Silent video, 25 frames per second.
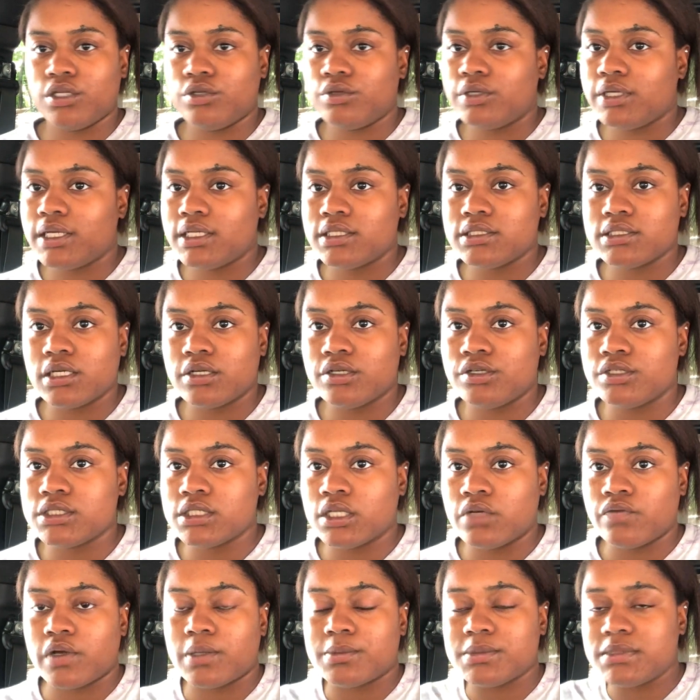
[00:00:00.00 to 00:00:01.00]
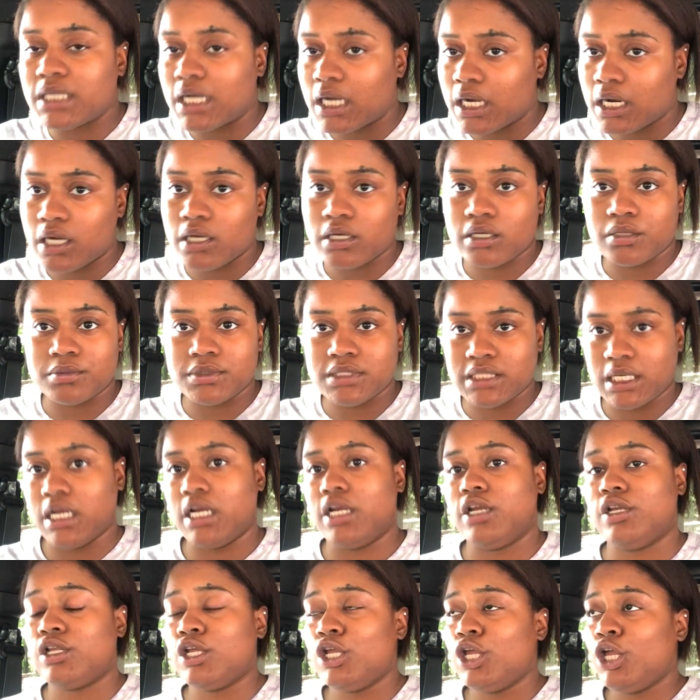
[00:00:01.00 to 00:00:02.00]
You can't tell yourself I'm tired.
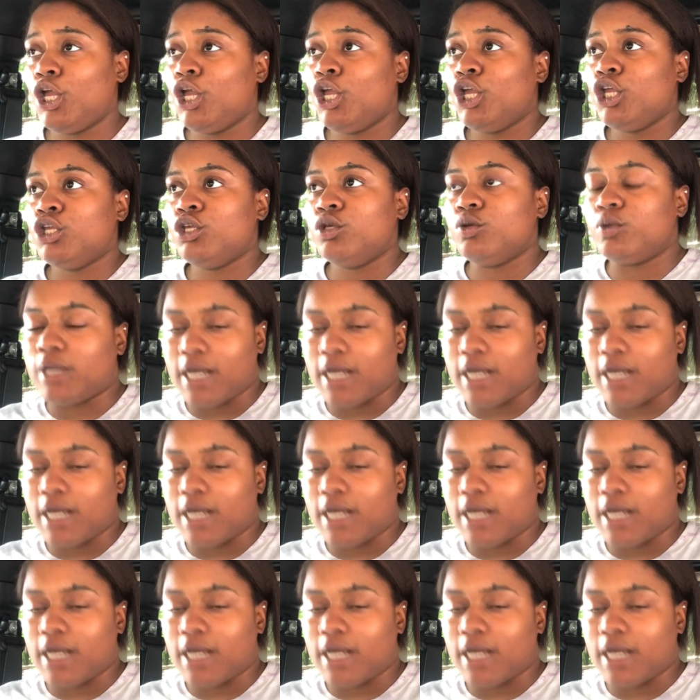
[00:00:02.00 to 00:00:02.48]
You